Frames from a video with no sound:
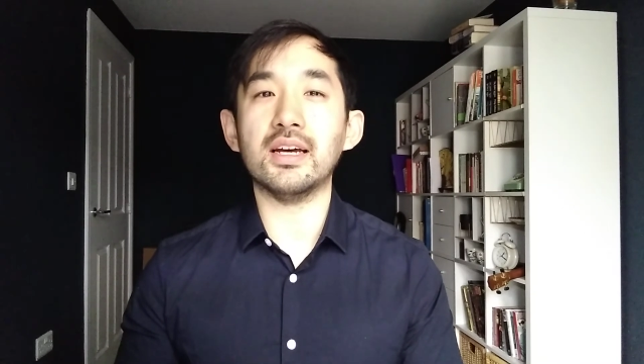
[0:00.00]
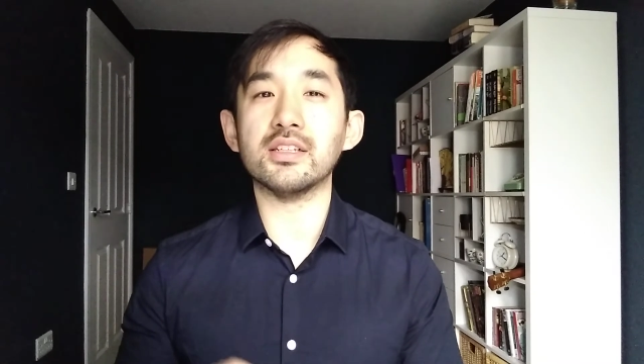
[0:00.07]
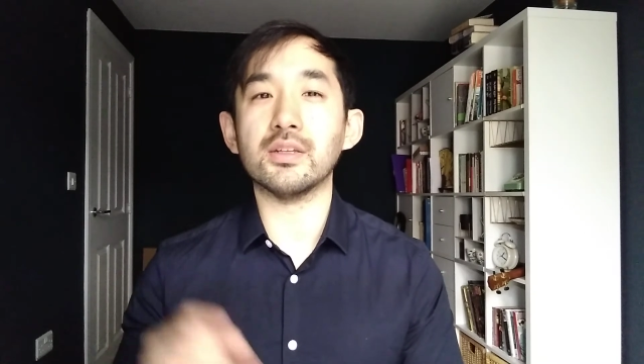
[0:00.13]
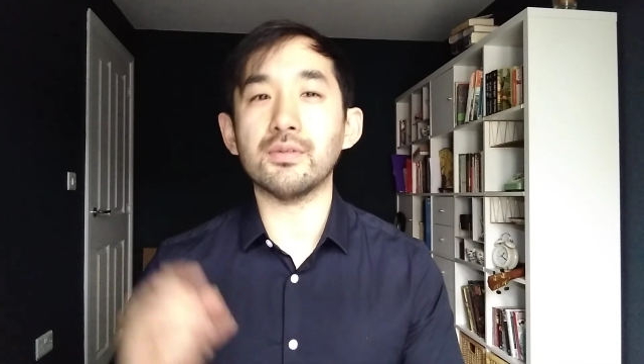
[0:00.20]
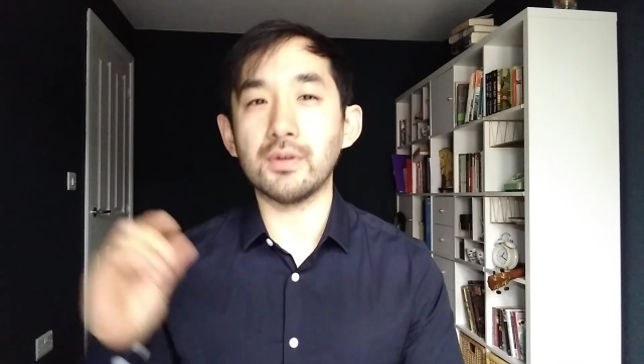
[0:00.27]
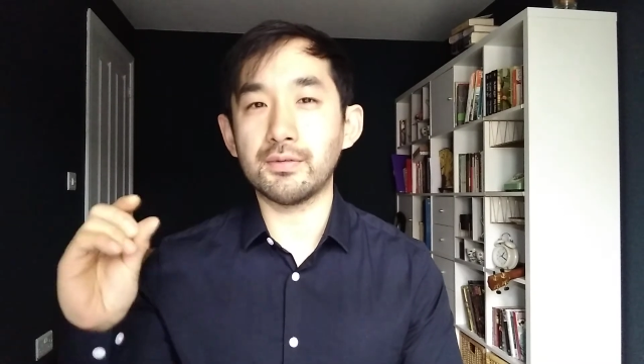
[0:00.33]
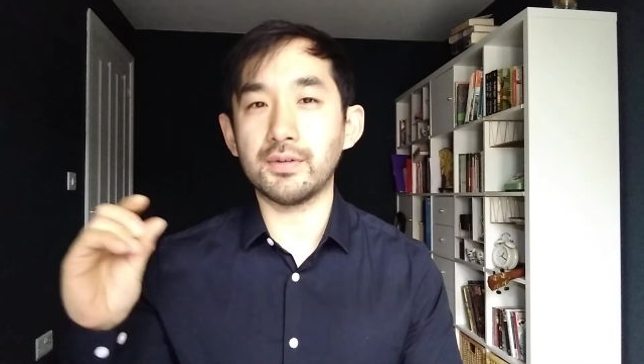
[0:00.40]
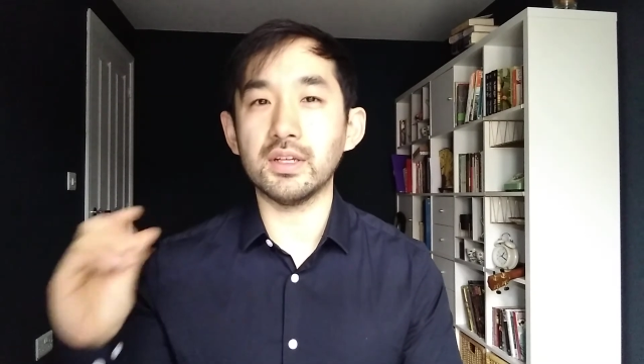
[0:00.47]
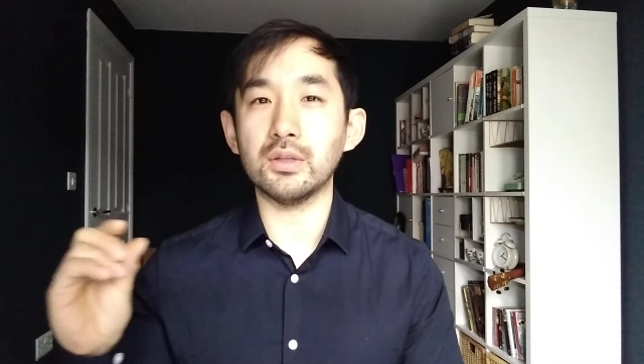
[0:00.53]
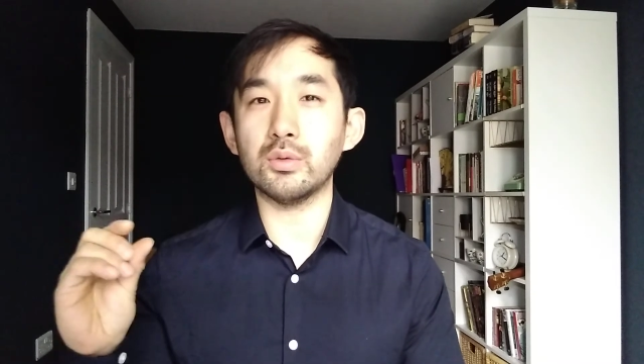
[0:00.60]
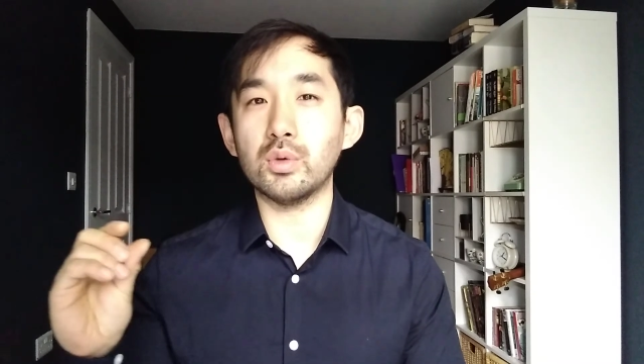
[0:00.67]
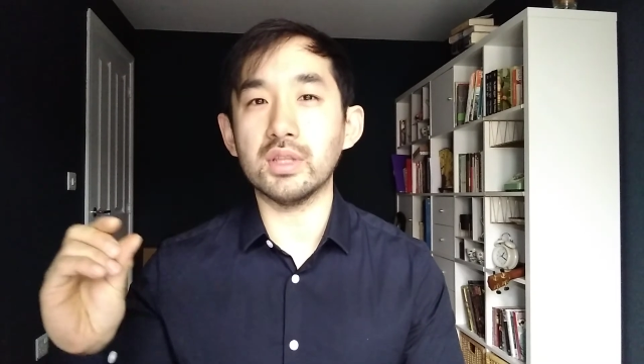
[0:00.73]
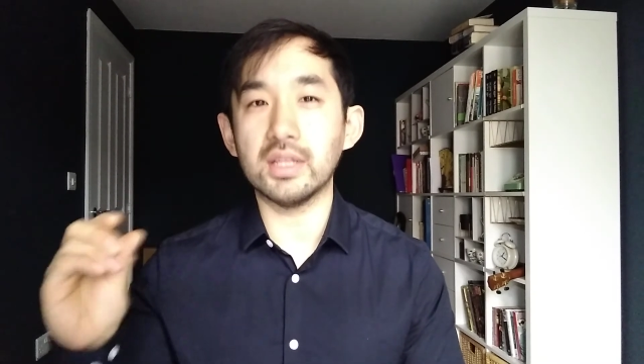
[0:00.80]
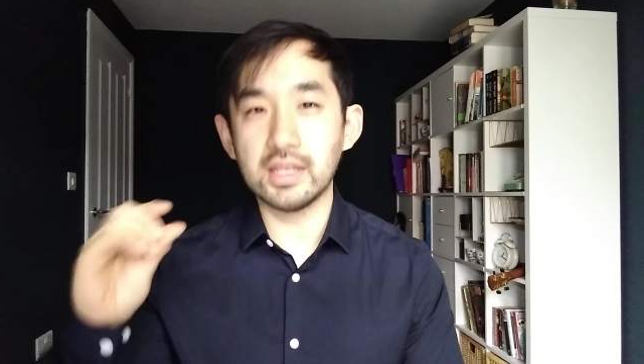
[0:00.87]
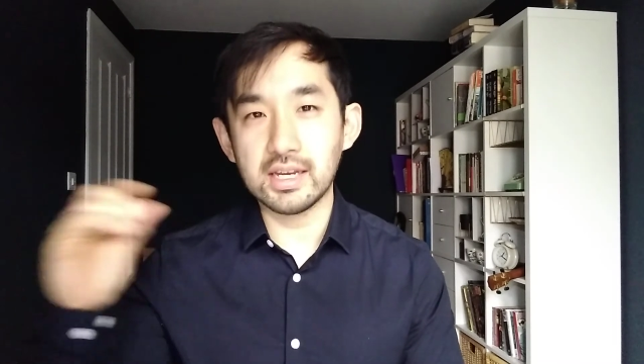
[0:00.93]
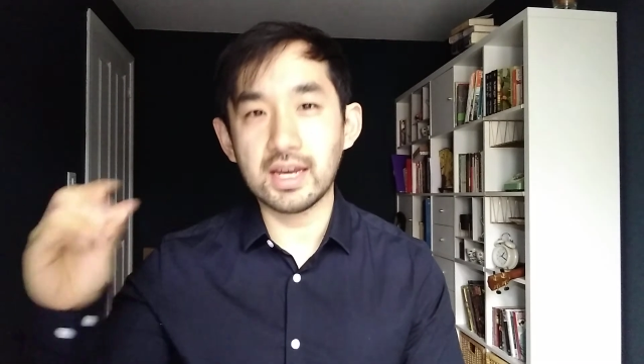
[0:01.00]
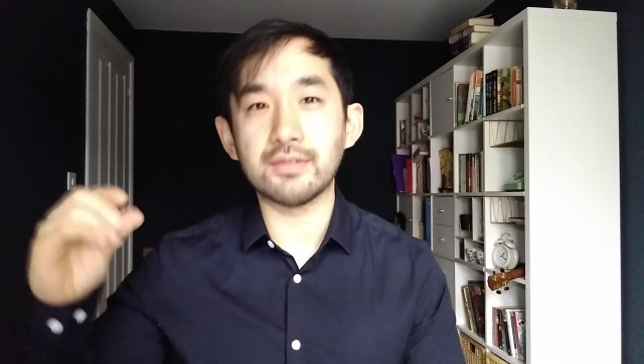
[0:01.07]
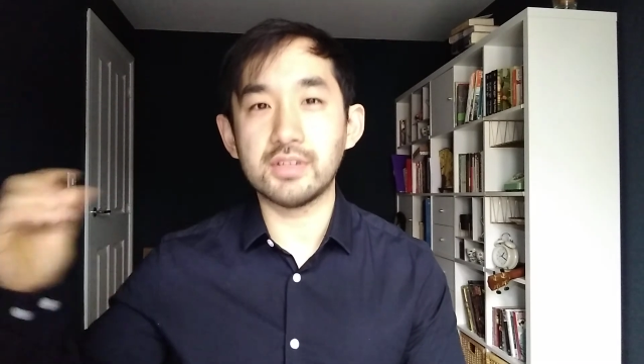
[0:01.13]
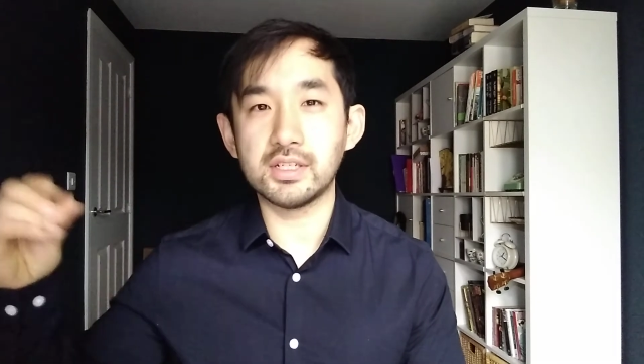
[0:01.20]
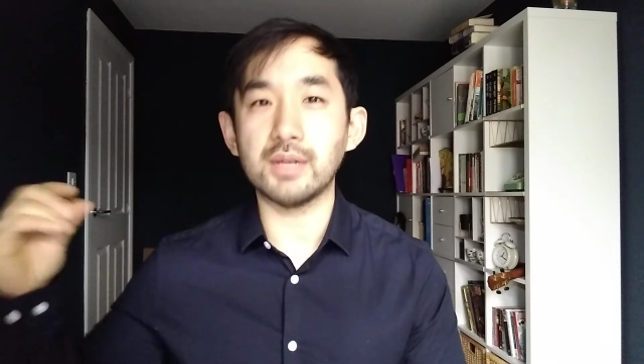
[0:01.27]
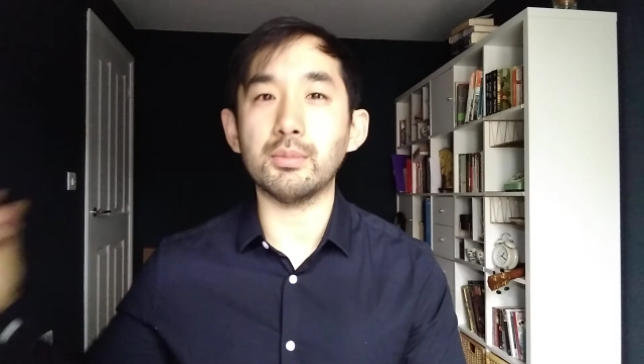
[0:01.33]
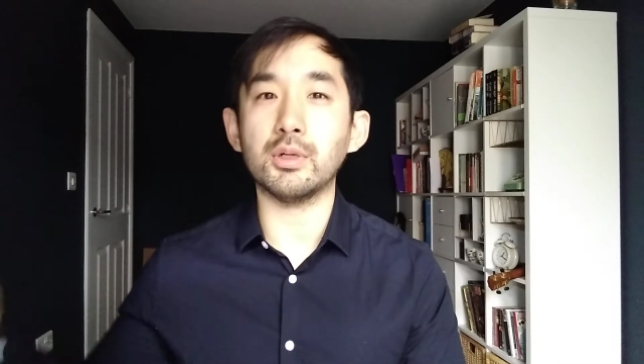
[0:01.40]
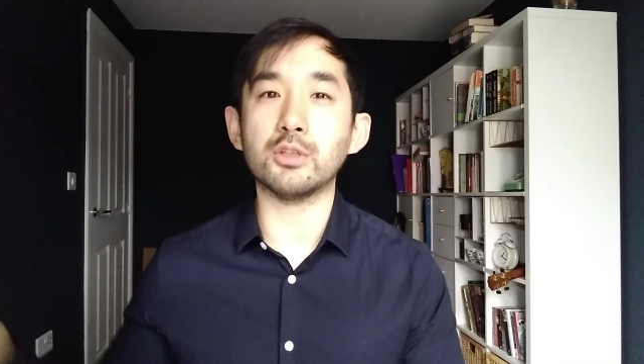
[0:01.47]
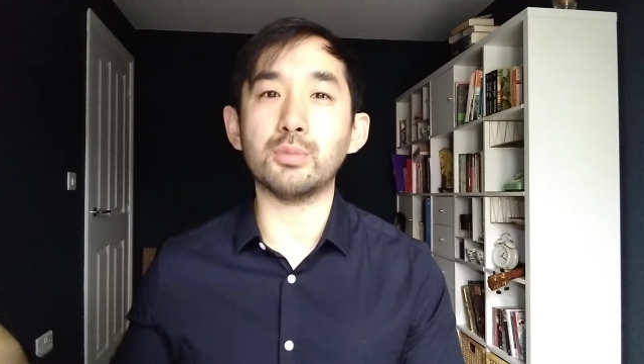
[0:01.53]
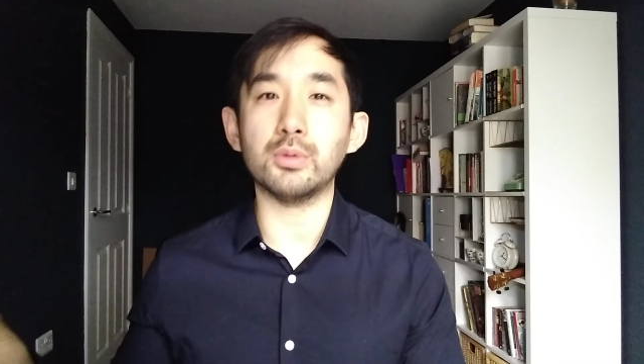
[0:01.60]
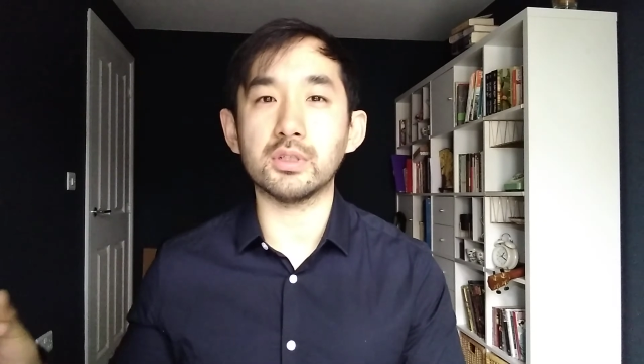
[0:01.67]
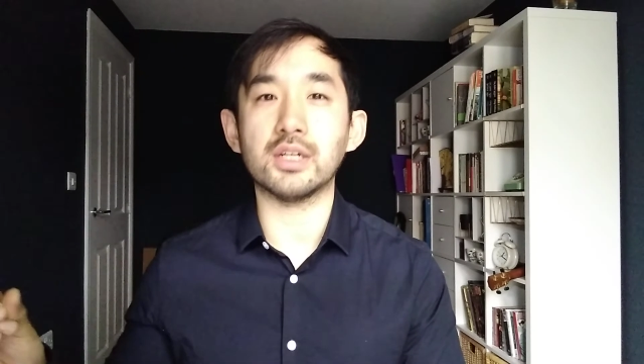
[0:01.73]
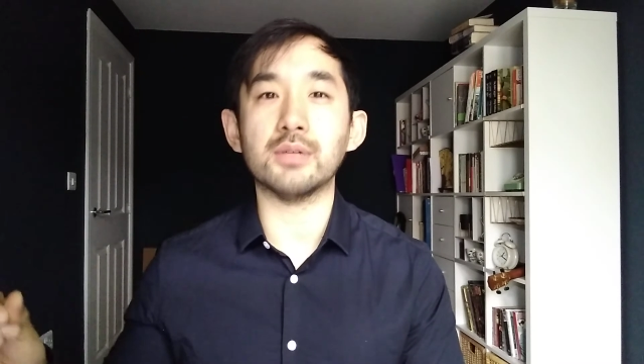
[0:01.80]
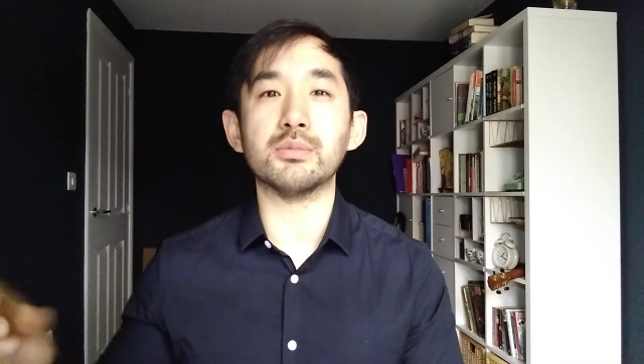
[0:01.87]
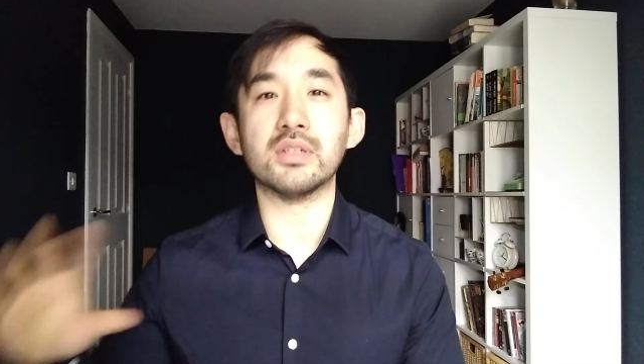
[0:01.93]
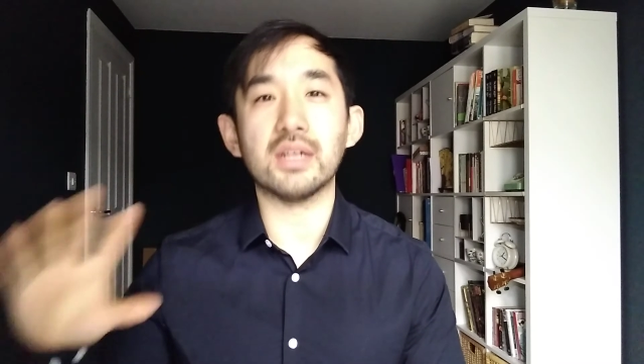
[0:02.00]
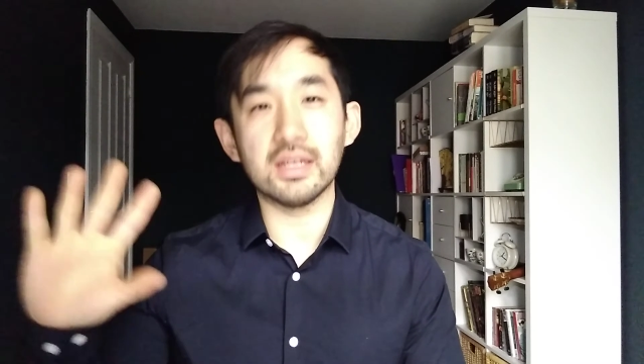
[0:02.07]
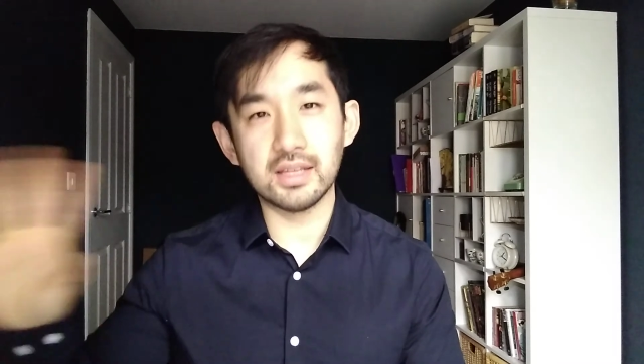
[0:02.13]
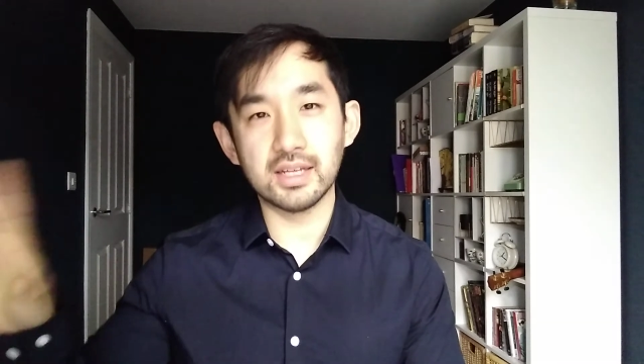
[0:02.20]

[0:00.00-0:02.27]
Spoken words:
So if you find the one that you have to take multiple times a day,